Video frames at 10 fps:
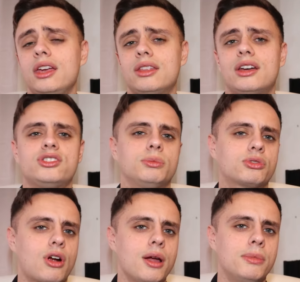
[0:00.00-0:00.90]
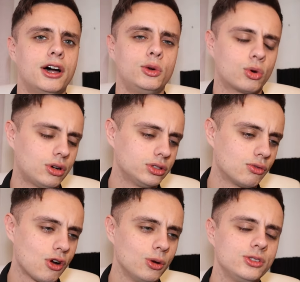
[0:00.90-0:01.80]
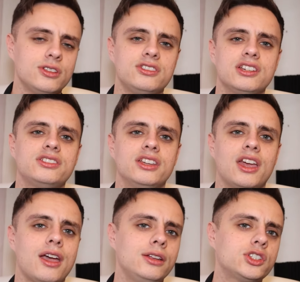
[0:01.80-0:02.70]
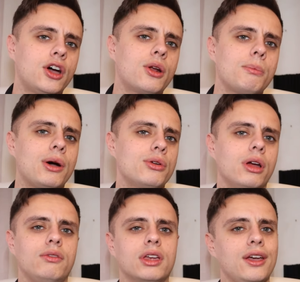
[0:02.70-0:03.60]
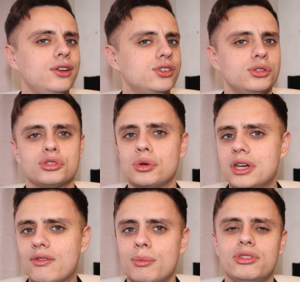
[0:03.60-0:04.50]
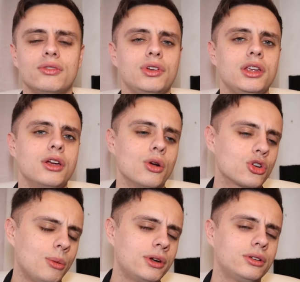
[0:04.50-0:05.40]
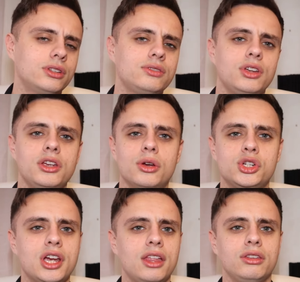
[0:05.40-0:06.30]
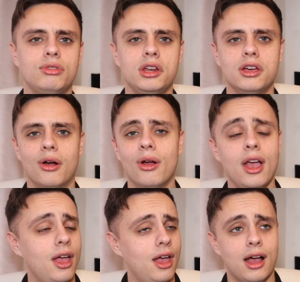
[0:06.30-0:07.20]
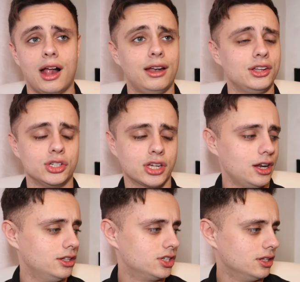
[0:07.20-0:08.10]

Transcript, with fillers: hit that subscribe button. We're on the road to 60k. Turn on bell notifications so you never miss a video. Comment on this video, share this video, and let's just get into